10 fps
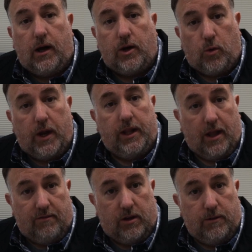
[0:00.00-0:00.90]
grade
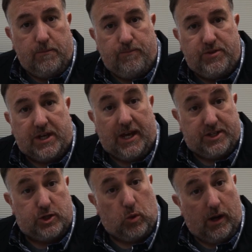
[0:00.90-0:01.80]
level to get
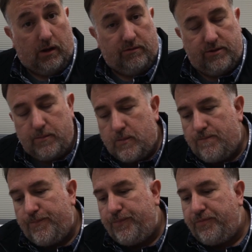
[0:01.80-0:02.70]
to 12.
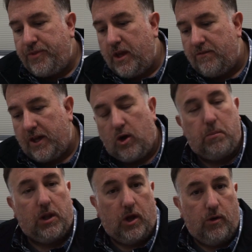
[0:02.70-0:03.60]
If they go
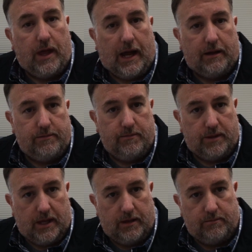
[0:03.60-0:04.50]
below that,
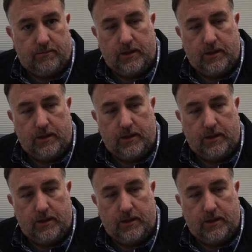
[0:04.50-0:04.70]
then,